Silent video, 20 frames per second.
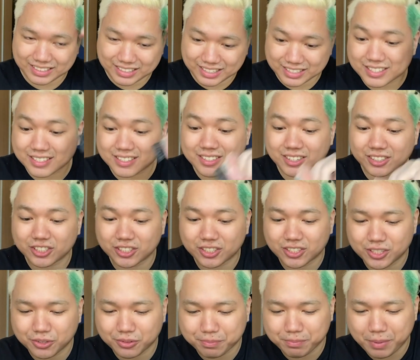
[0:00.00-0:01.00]
This is such a
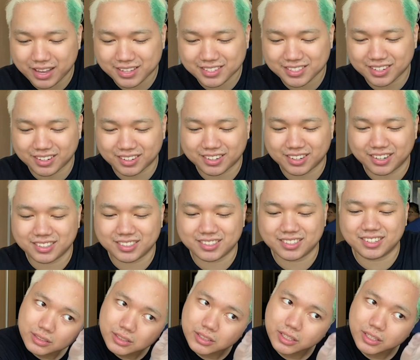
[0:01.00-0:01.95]
cute pastel color.